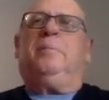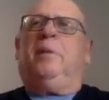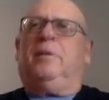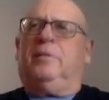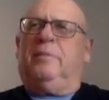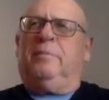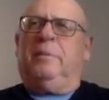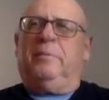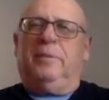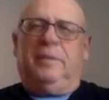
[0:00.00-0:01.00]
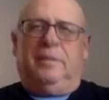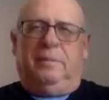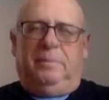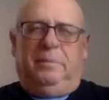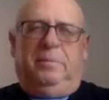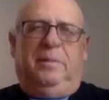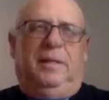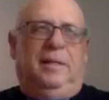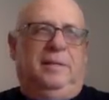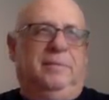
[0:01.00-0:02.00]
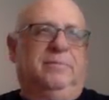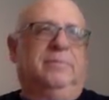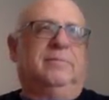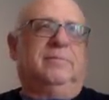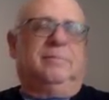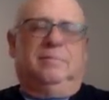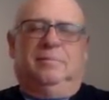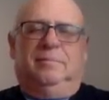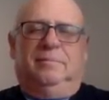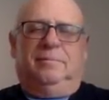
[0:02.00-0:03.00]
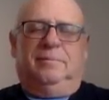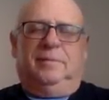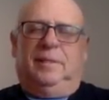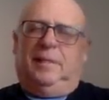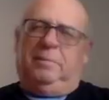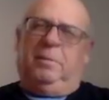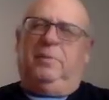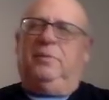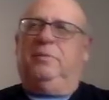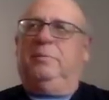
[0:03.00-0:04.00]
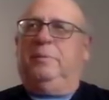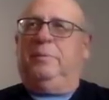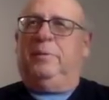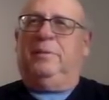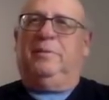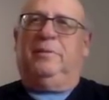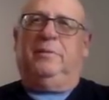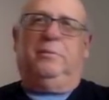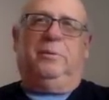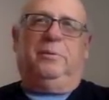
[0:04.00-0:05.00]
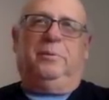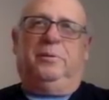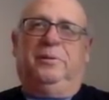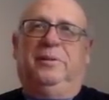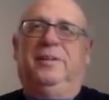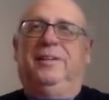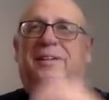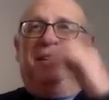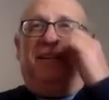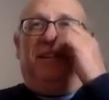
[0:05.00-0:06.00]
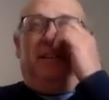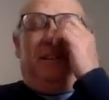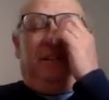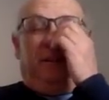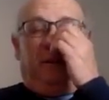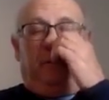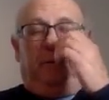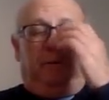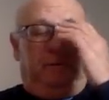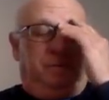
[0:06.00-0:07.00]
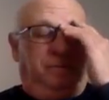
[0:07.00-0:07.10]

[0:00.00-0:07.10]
positive memories, some people have less positive memories in the real world. So